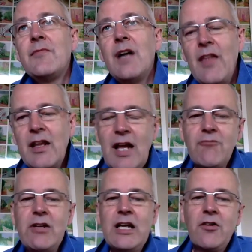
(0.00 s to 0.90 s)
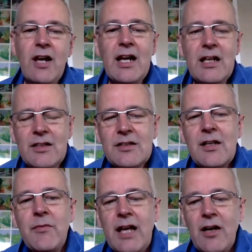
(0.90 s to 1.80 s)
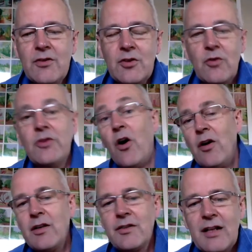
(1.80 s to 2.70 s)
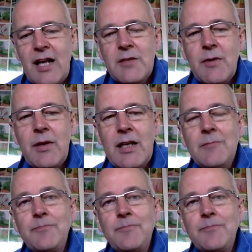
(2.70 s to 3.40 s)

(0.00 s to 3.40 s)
and then they recreate into something else or not, as the case may be?